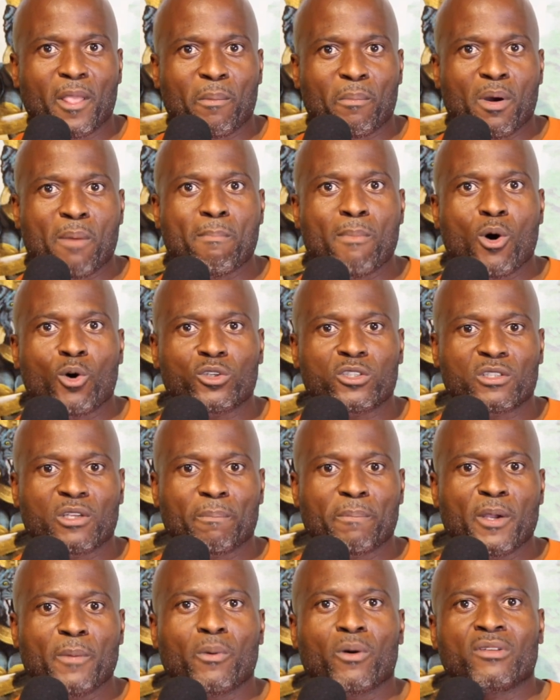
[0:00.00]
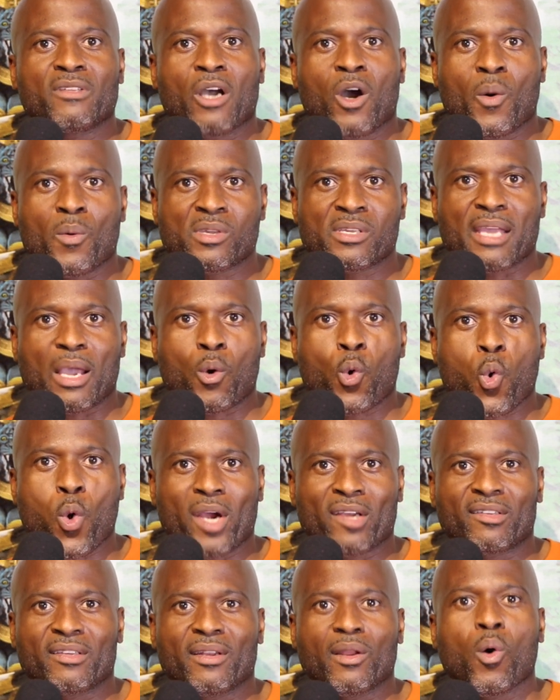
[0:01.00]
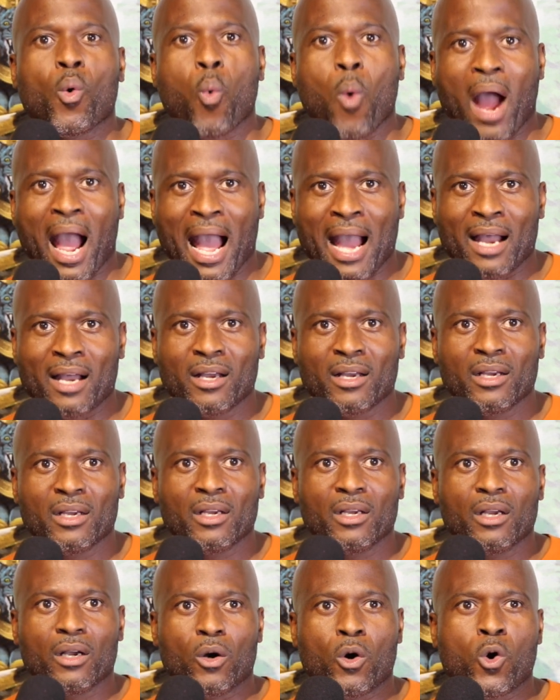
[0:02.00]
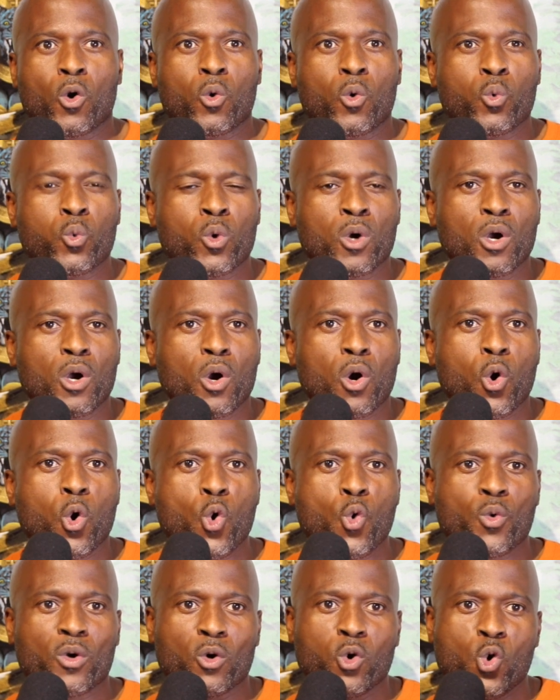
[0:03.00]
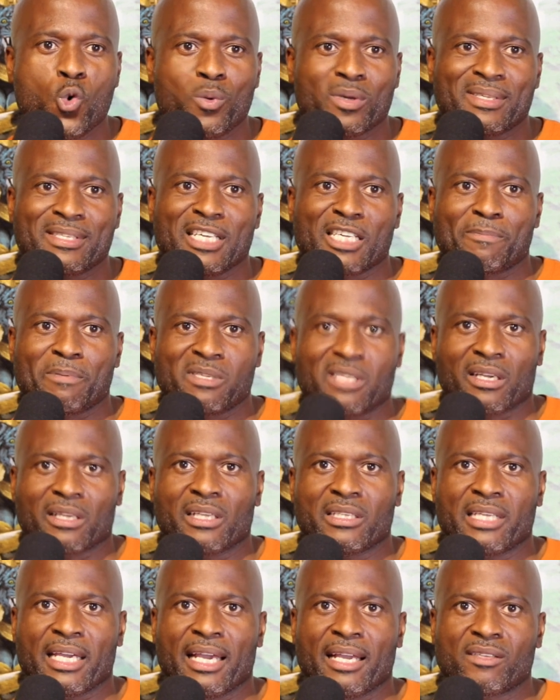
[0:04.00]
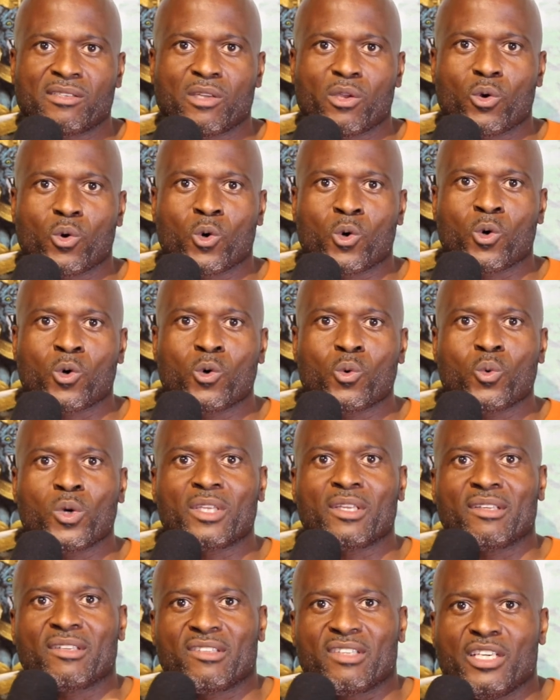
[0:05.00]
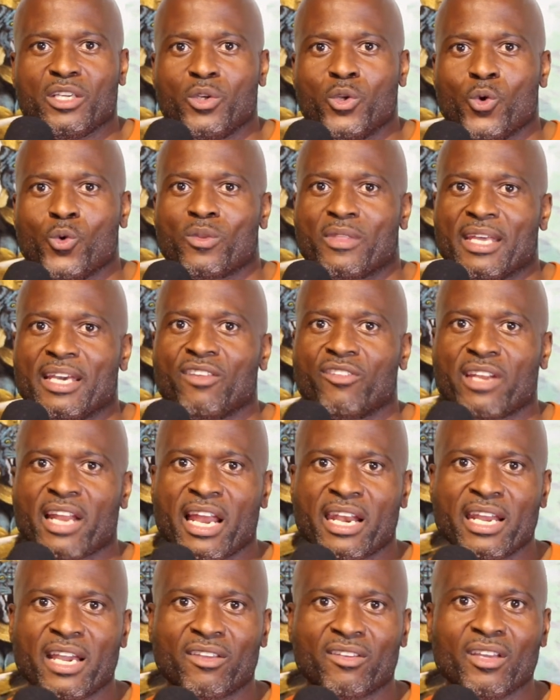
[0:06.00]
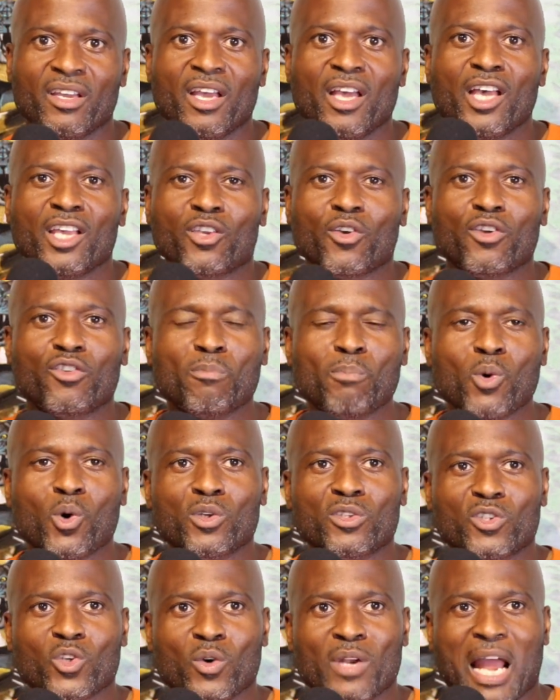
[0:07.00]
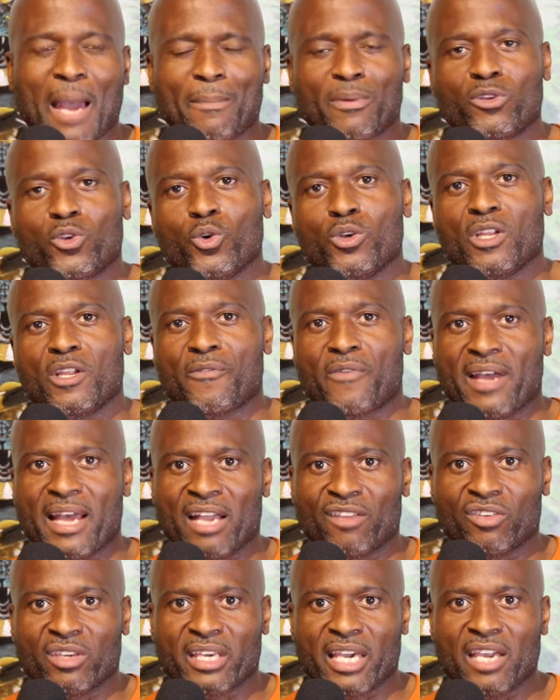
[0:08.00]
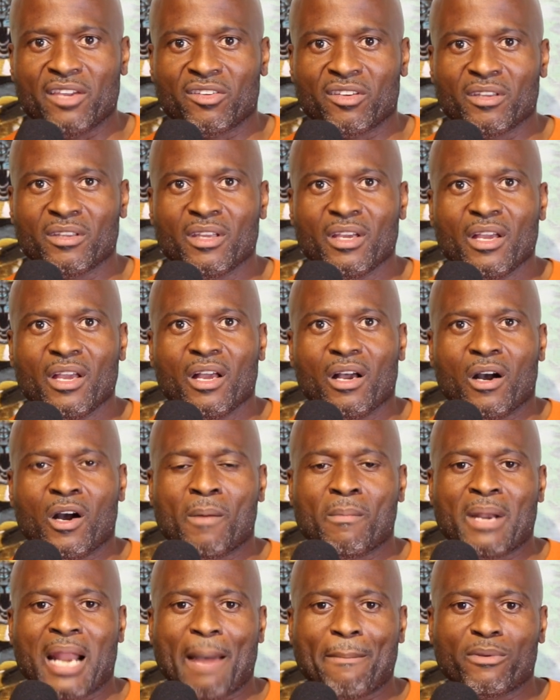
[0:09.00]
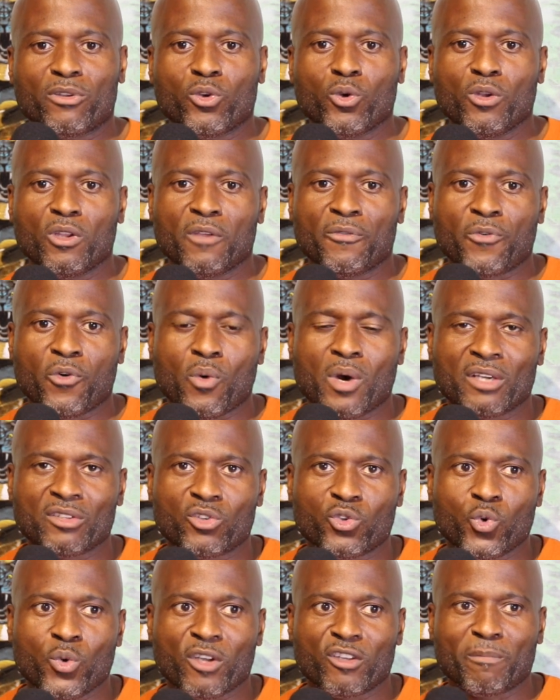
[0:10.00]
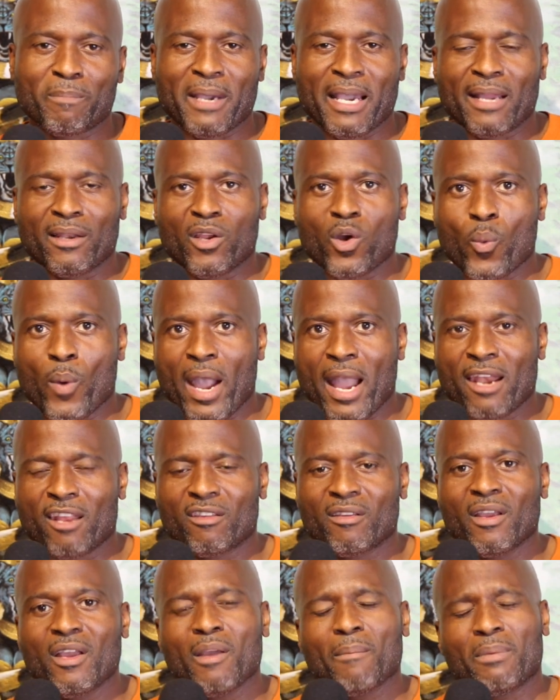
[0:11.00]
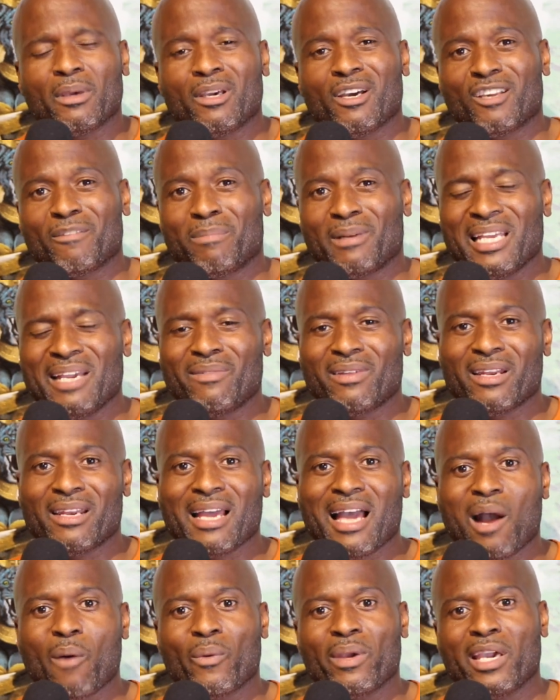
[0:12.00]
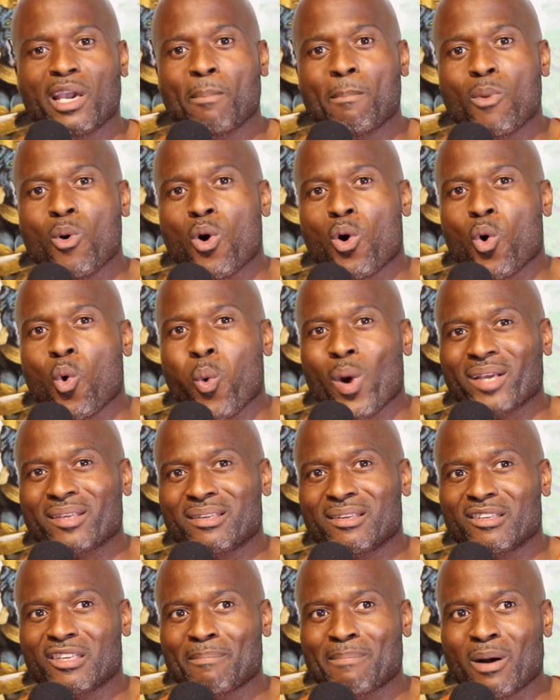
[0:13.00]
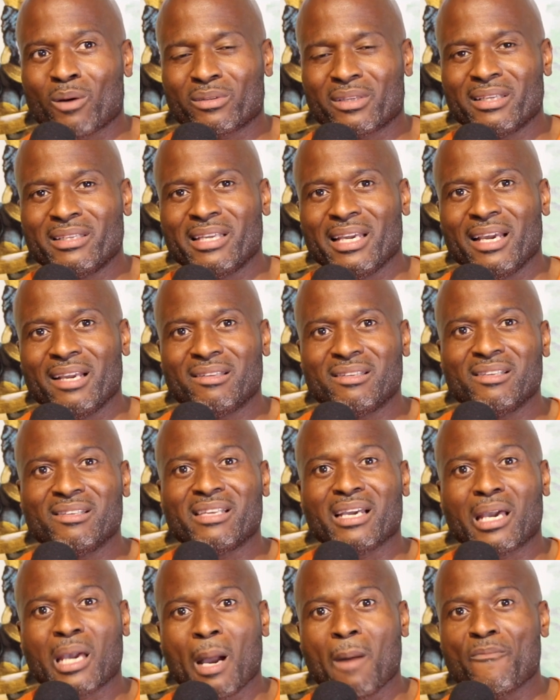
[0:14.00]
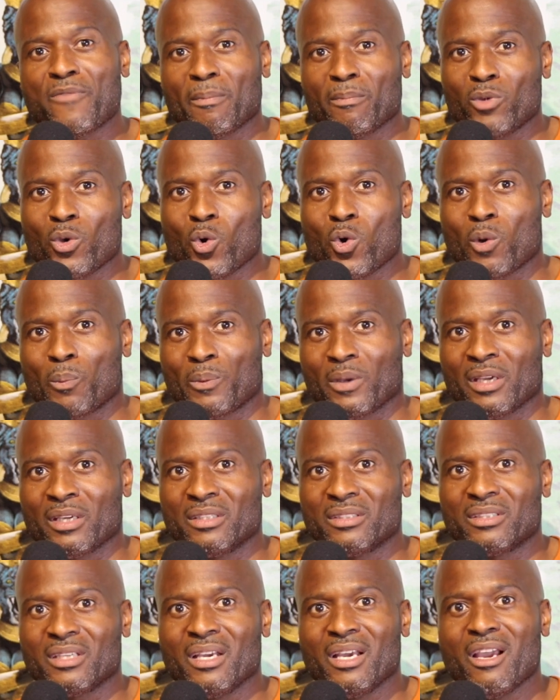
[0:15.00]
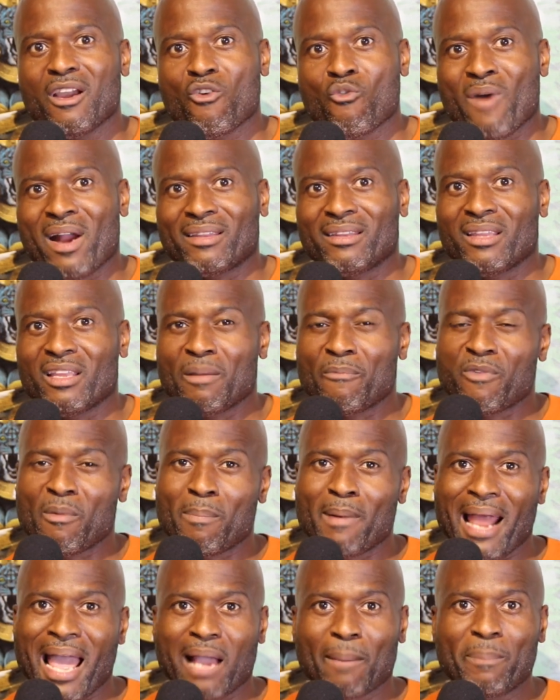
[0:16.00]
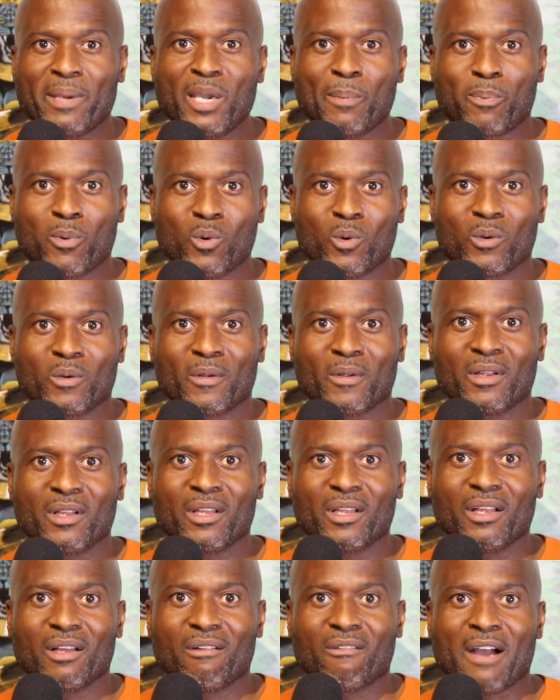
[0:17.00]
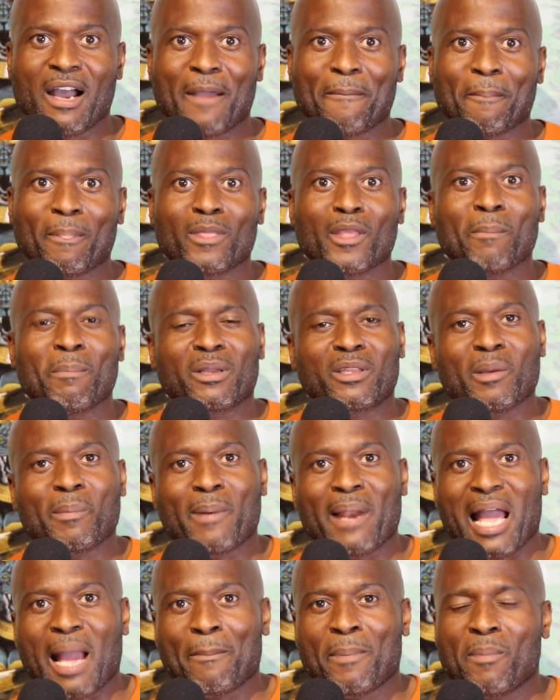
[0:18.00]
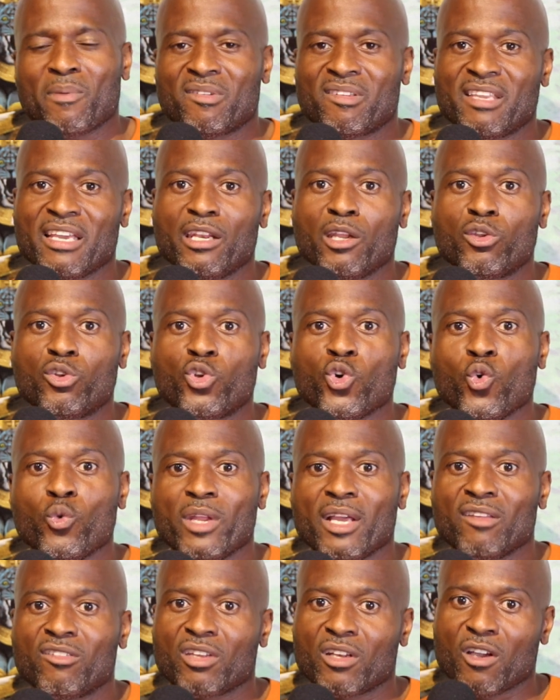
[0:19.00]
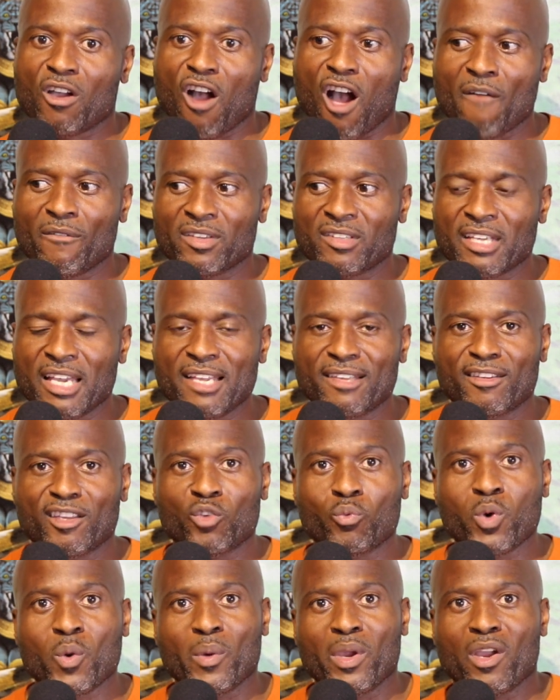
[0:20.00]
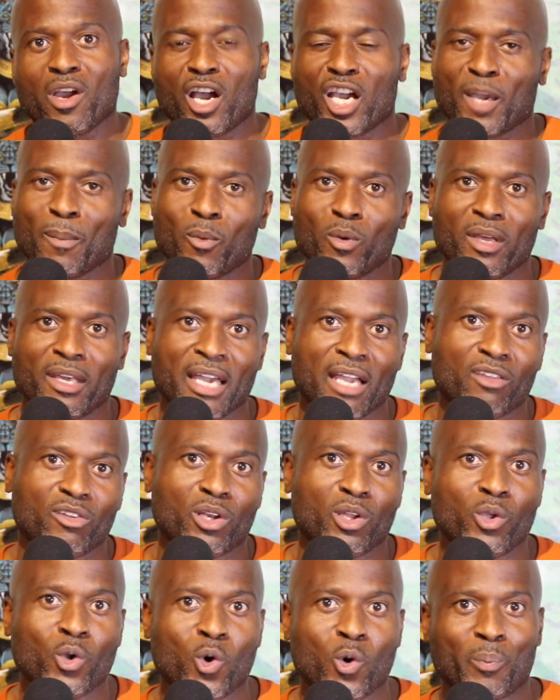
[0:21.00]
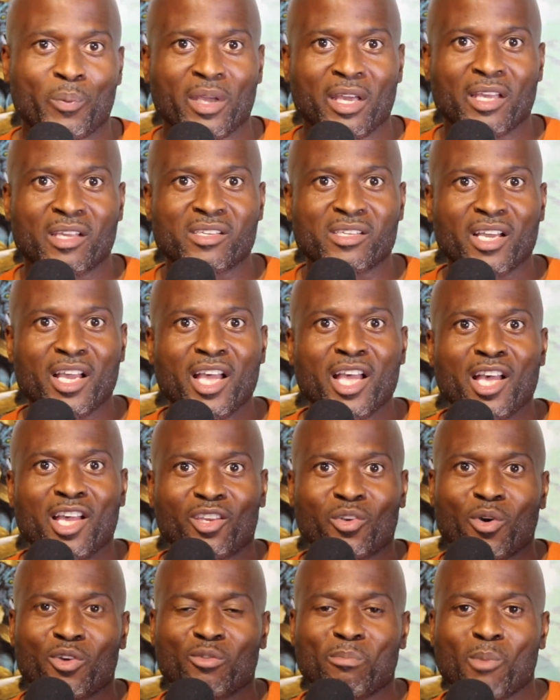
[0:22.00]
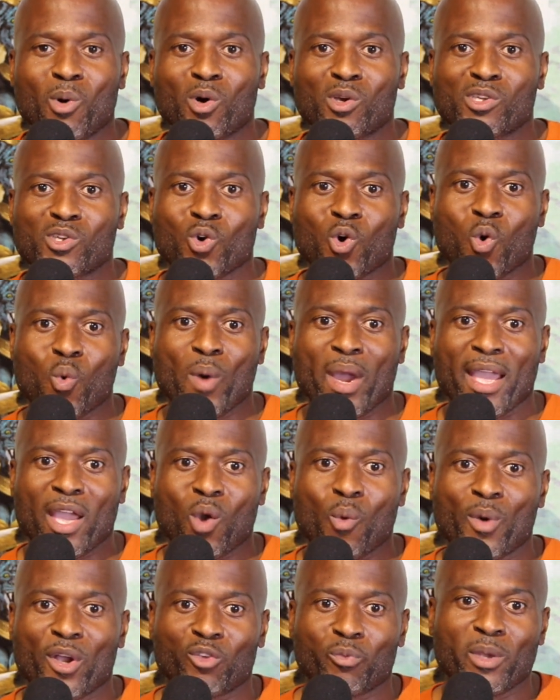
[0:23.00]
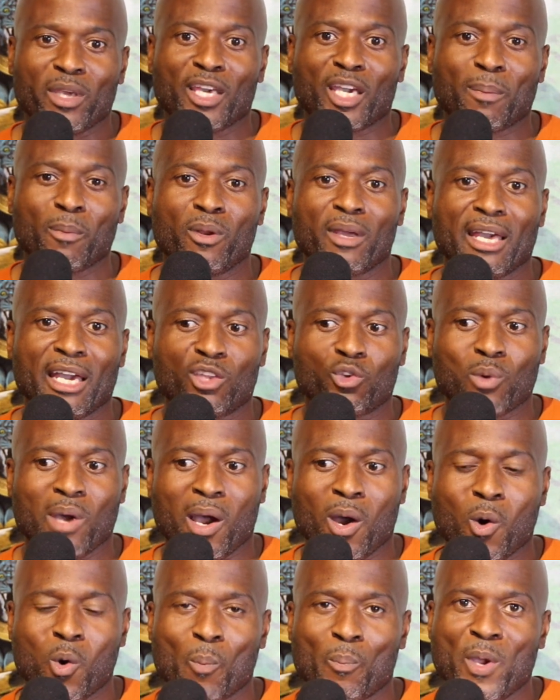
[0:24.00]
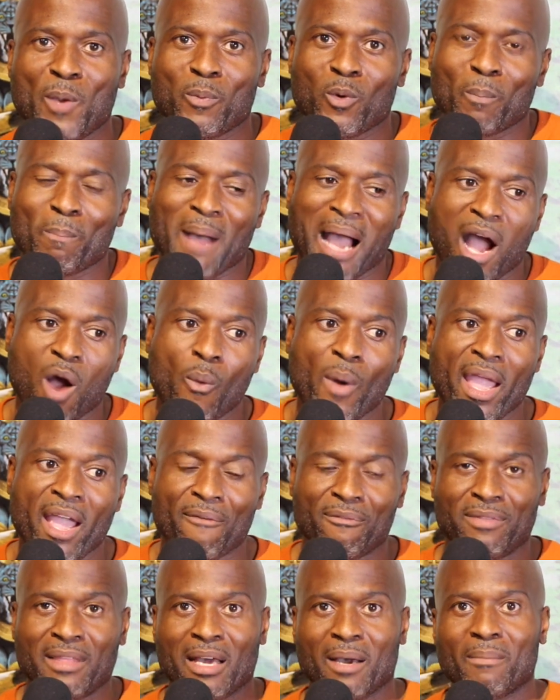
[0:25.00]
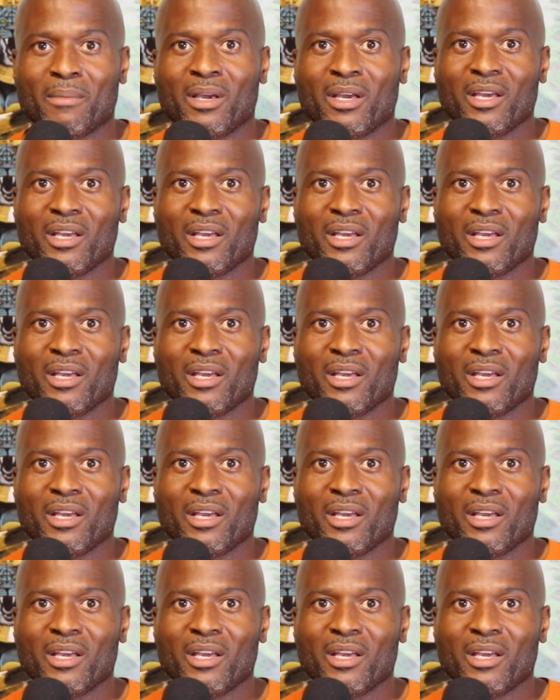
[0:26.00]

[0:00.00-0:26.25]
But most of the people, it's always questioning why, or who was this particular deity, or what did she do, things of that nature. So it's more so an opportunity for education, an opportunity for us to expand the awareness. Because believe it or not, we get more questions about the deities that come from Europeans rather than from black people, right? But the black people tend to tune into the conversations when we are communicating to the Europeans. So it's more so a way in which we can communicate to our own people by way of them.